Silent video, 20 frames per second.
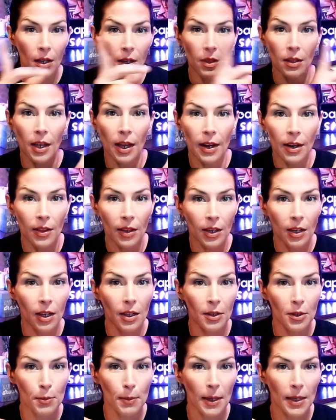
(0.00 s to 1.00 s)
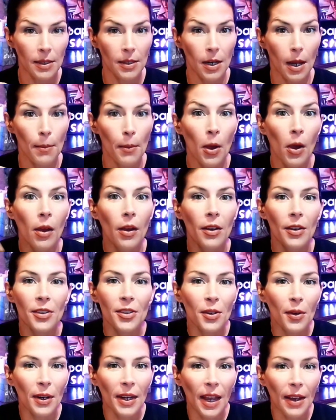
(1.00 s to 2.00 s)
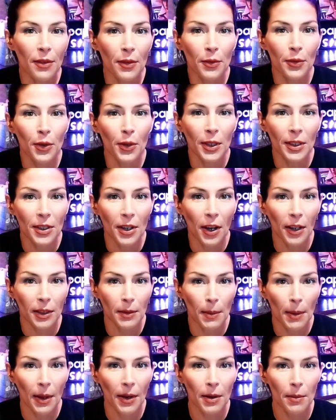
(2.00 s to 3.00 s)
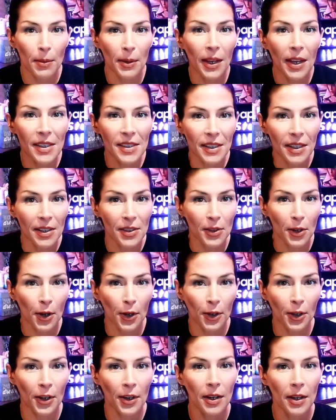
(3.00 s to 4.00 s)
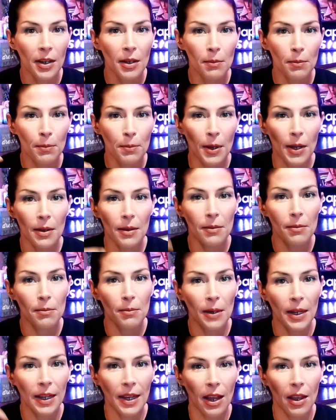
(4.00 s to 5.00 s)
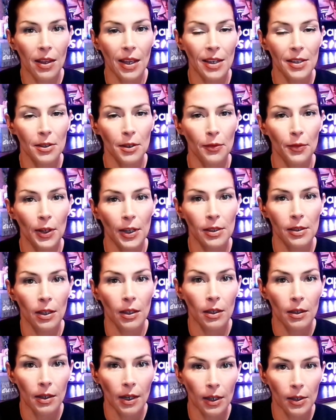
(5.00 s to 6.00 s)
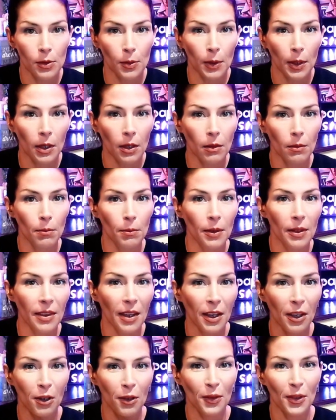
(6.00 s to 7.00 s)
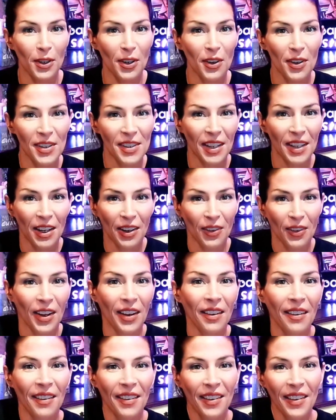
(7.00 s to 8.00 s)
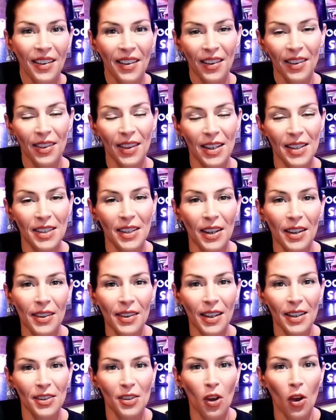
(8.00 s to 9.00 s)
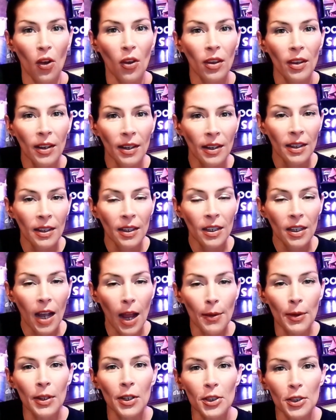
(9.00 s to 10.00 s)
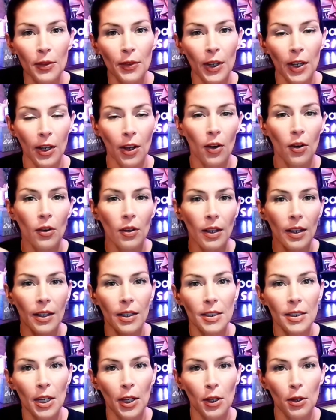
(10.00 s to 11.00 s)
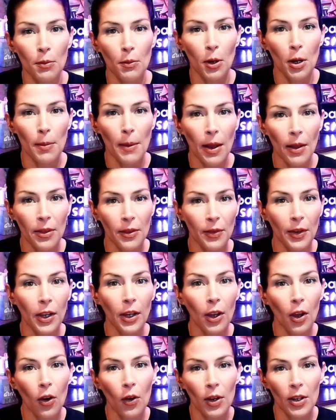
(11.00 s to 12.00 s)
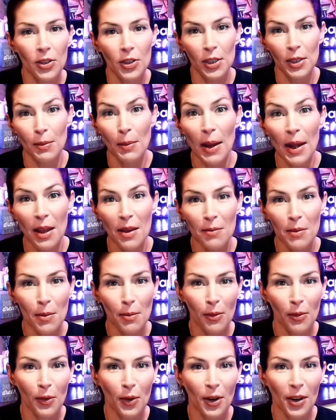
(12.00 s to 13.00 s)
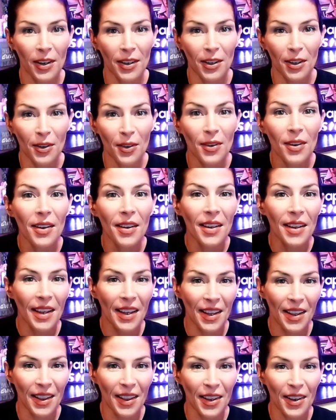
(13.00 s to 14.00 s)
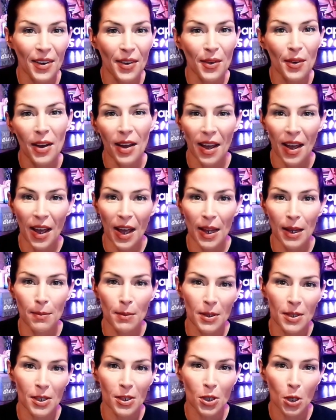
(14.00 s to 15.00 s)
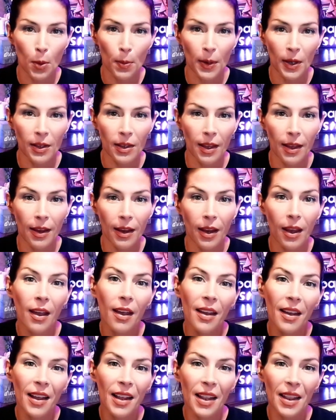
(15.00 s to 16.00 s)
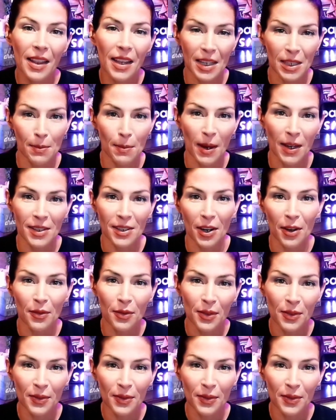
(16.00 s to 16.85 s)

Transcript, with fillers: a lot of the colors messed up. So I haven't fully talked about it. But yes, it is darker. But my gal has to fix it next week. But thank you for noticing anyway. That's it. That's all. I mean, there's a video, and I'll tell you more about the video in just a minute. But before I do, hello, I am Mrs. Soap and Clay. Let's make stuff.